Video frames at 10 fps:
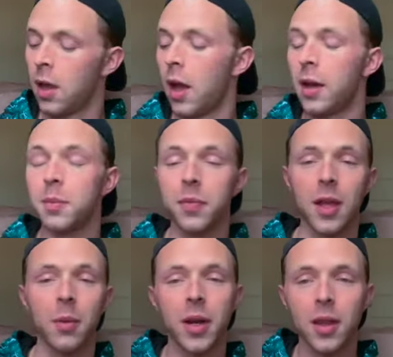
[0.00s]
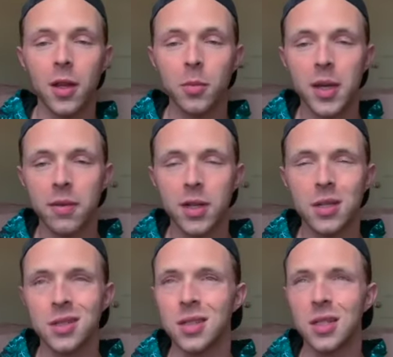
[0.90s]
I read a little bit of it.
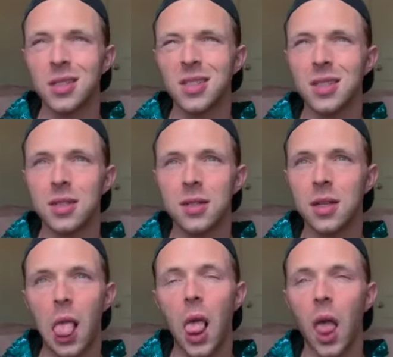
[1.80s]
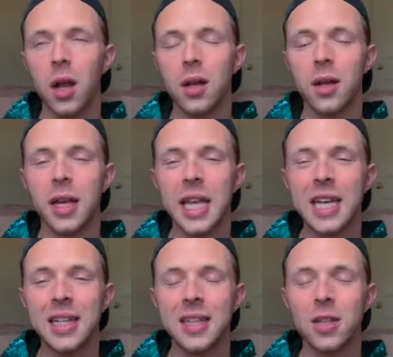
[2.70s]

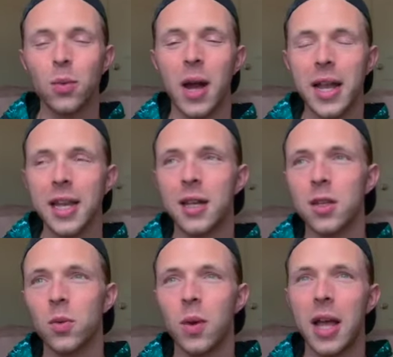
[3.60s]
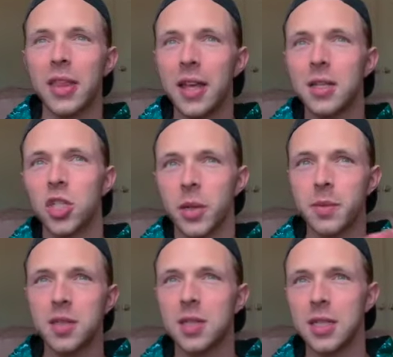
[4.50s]
Again, the writing, I think it
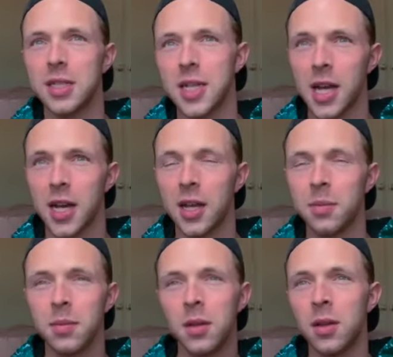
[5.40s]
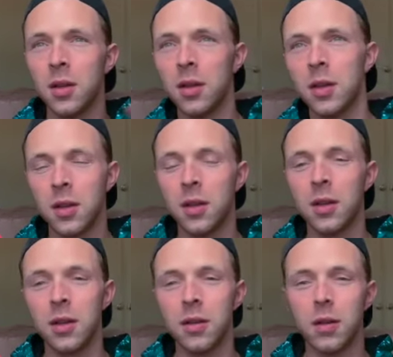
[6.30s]
jumps in time,
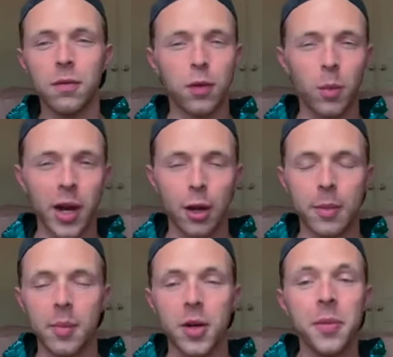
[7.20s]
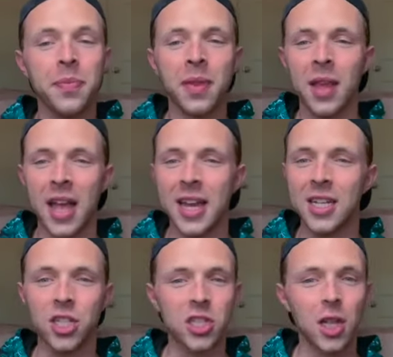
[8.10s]
from what I remember, and it
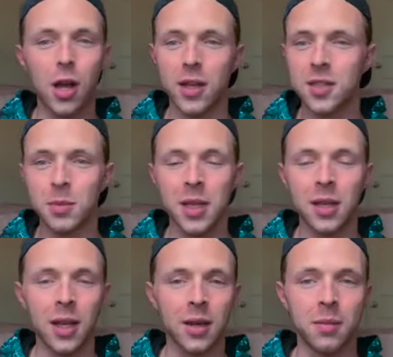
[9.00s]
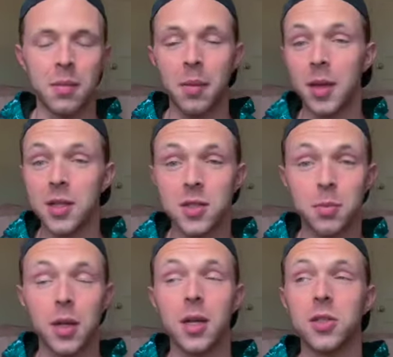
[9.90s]
just lost me. And maybe it's
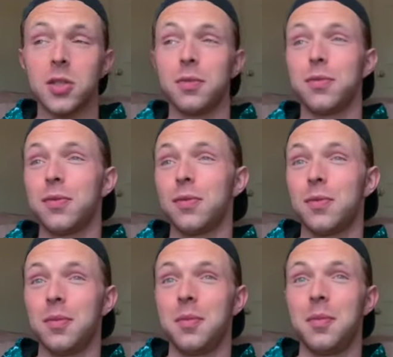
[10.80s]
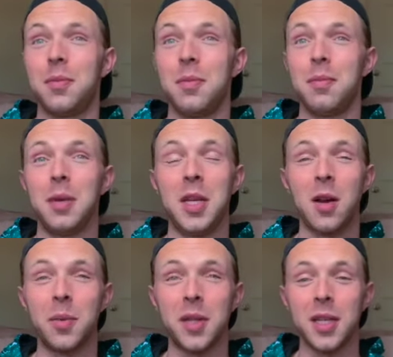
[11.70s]
because of me not
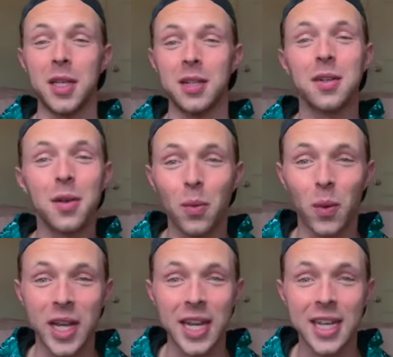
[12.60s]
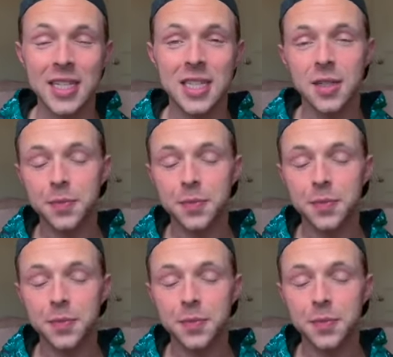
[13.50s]
really reading it